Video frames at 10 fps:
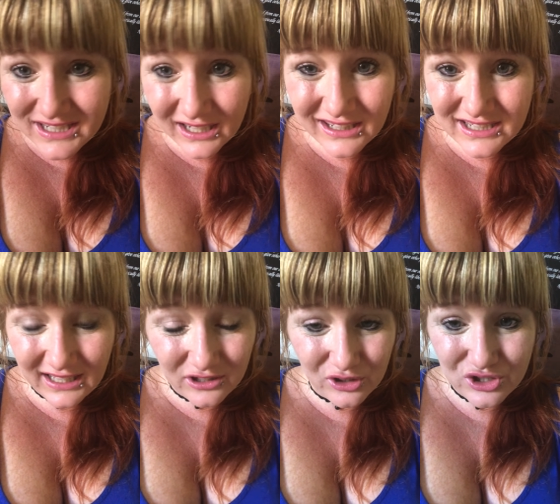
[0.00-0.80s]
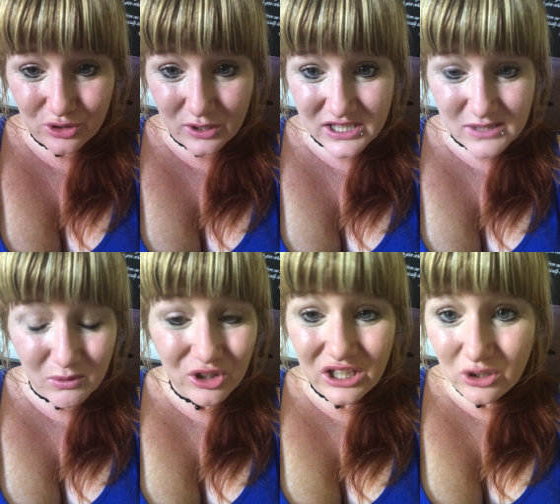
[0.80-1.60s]
didn't take those choices
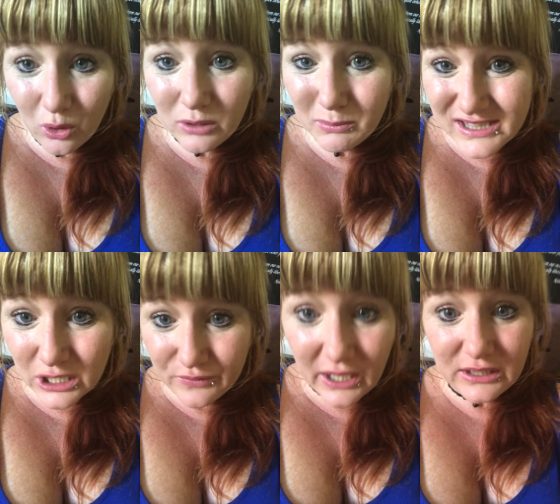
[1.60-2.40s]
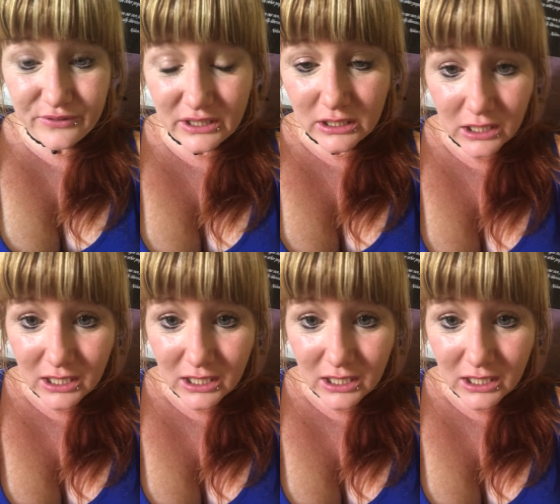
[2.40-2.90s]
because I talked myself out of it.